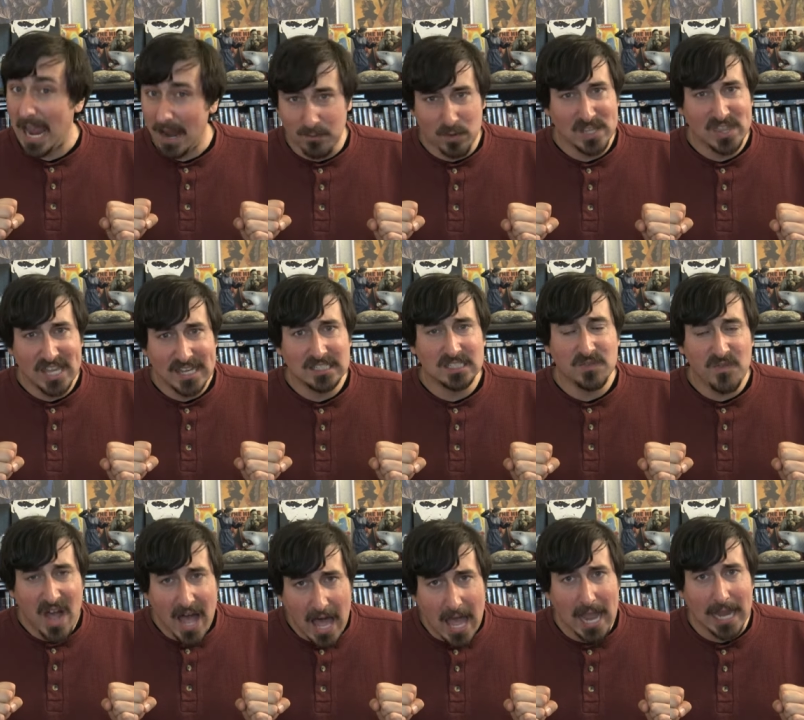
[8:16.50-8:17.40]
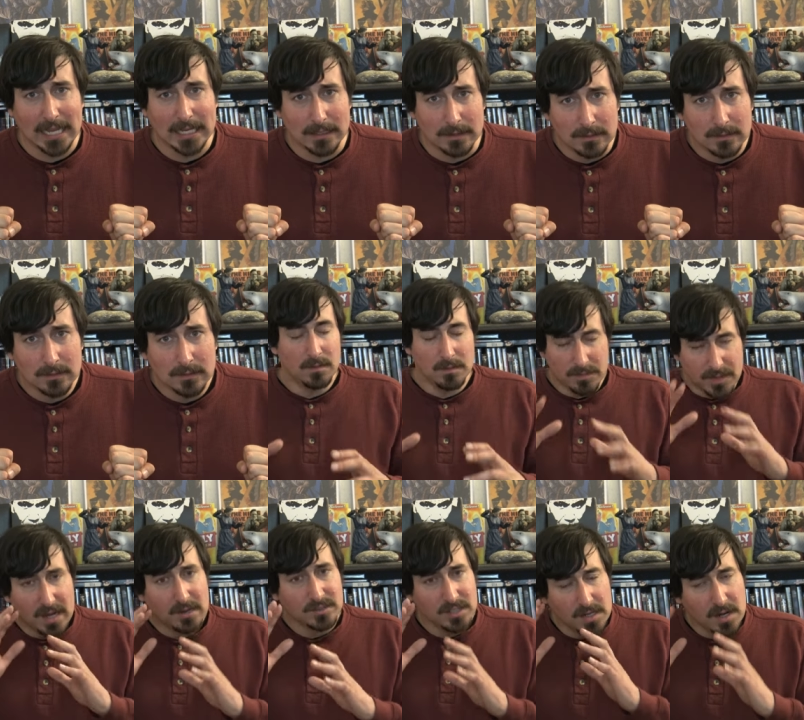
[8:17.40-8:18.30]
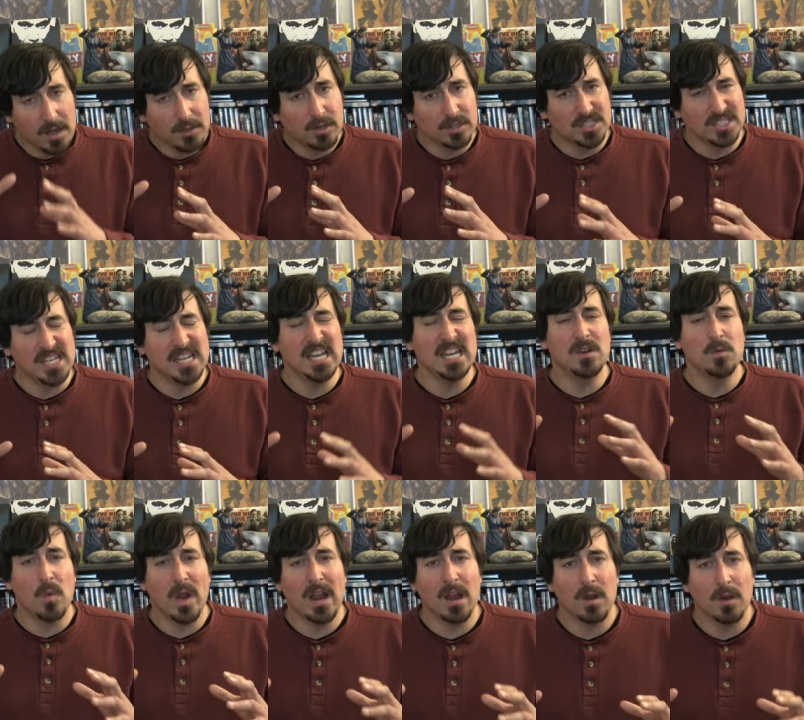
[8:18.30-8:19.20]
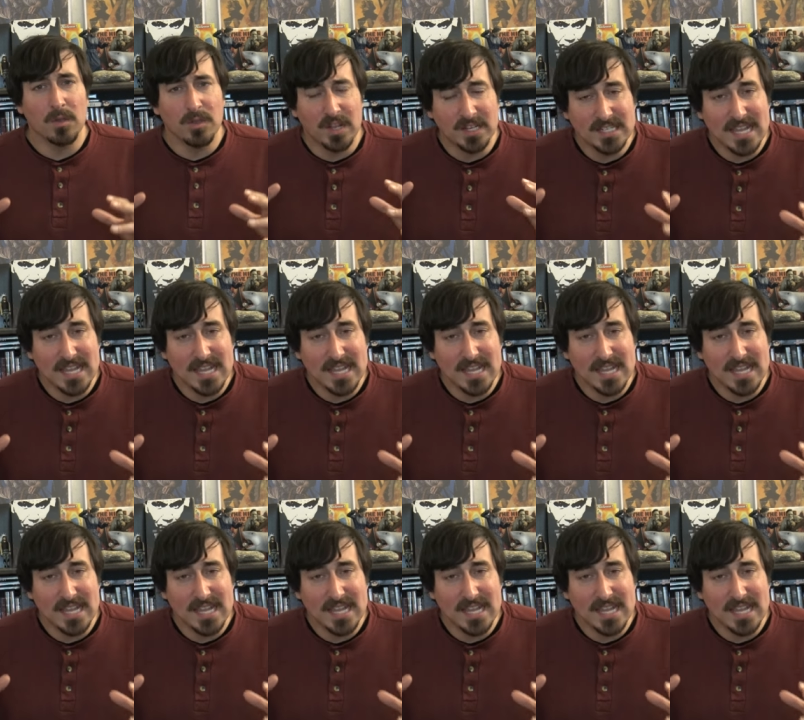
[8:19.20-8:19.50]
everything's fine. There's another scene where the